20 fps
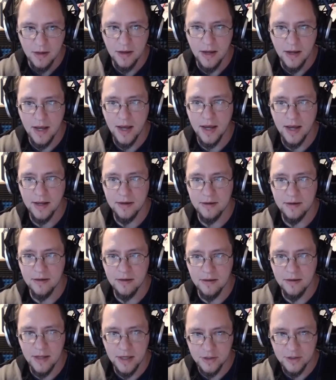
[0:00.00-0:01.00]
And
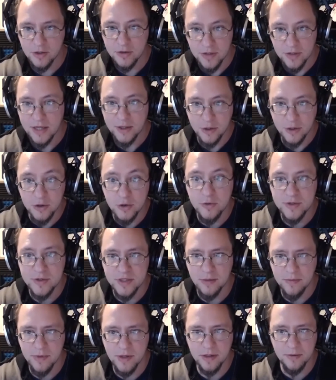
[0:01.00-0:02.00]
that should do
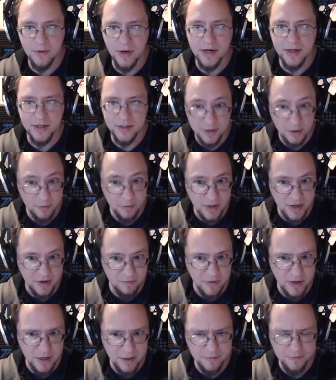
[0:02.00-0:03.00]
something, right? Because they're made
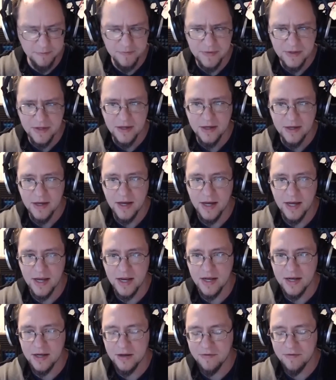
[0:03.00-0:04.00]
of metal.
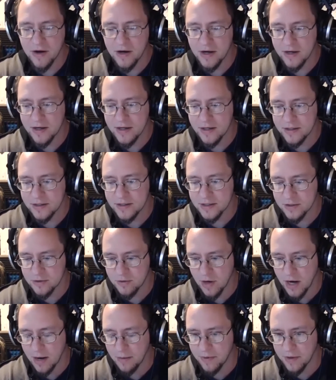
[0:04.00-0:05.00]
And if I
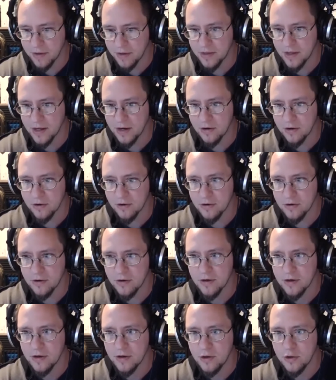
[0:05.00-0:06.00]
describe that
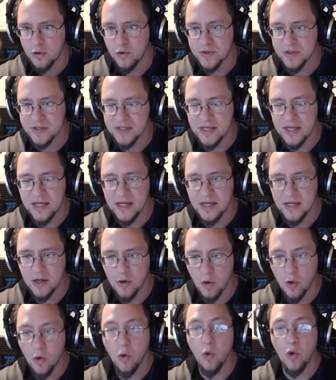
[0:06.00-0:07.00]
you can see,
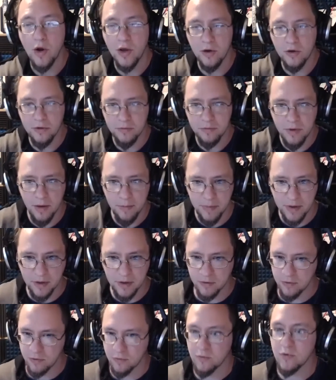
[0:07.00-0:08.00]
oil
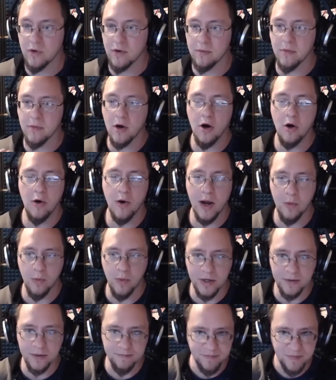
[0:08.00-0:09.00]
pumping through them. Oh, I
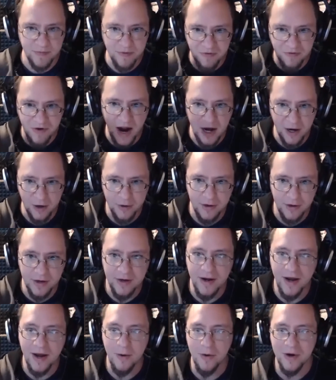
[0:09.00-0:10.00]
want to fire.
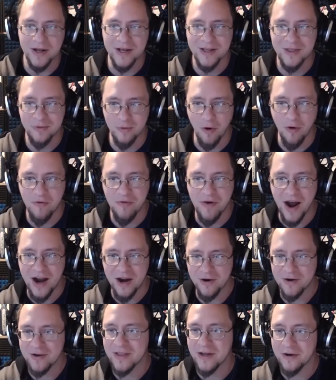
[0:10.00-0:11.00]
I want to throw
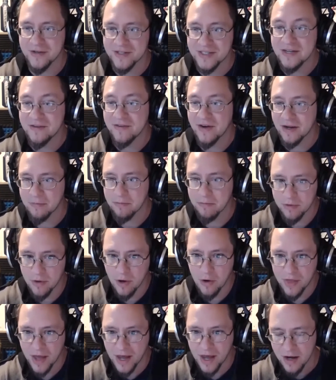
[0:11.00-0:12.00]
fire in there and see if I can
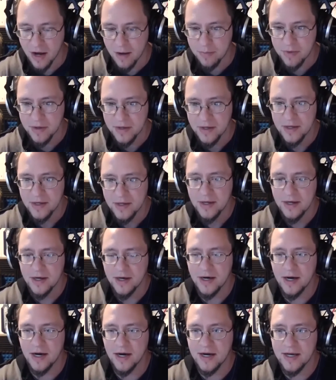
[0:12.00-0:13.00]
blow that up.
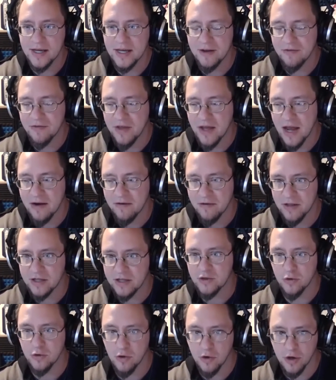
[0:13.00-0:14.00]
If they have
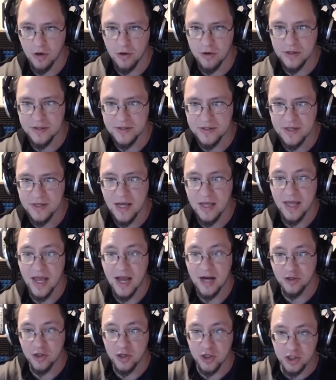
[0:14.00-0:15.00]
electrical currents and they
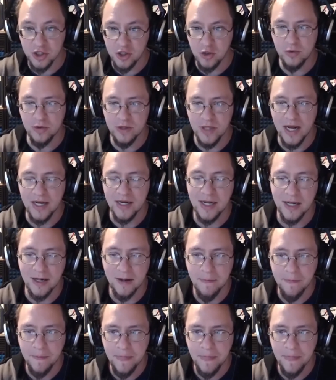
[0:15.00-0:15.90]
actually shoot lightning,